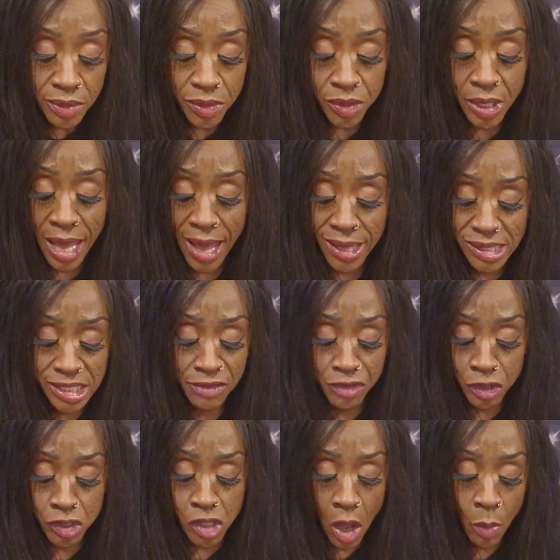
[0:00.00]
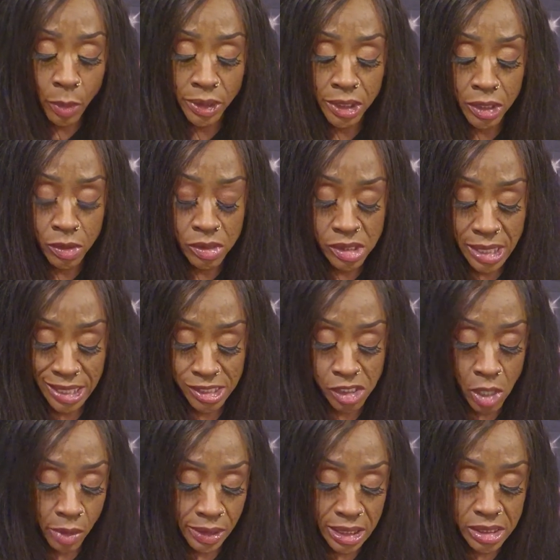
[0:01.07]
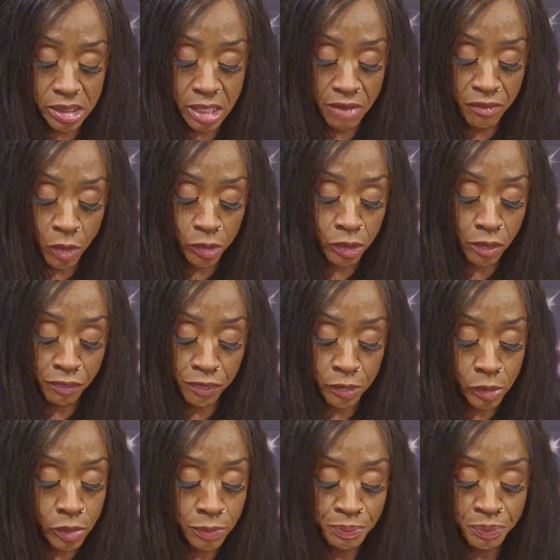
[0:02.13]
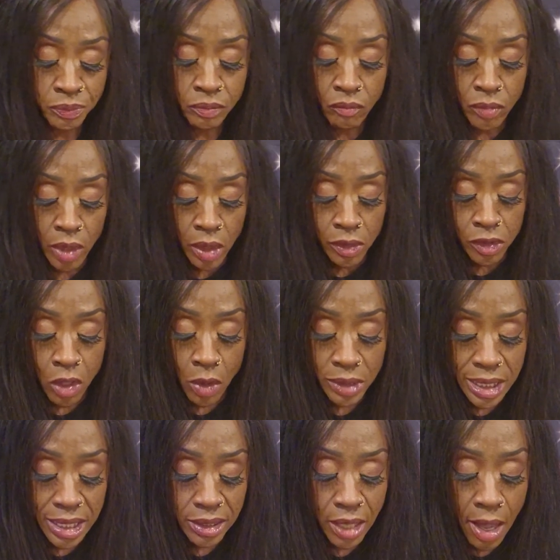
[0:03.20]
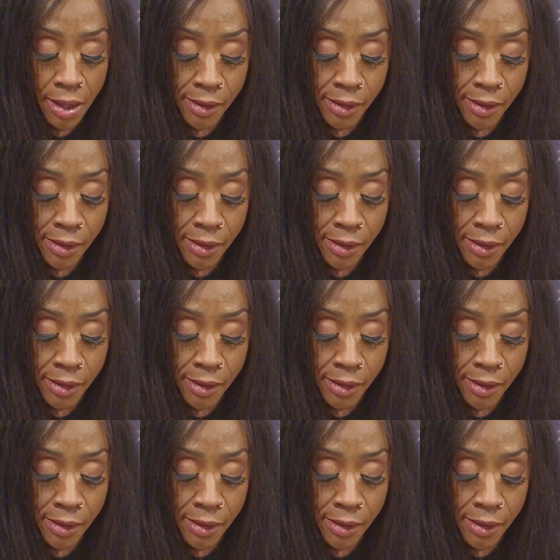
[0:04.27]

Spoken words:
Guys, if you don't want to use like salty stuff on your food, go get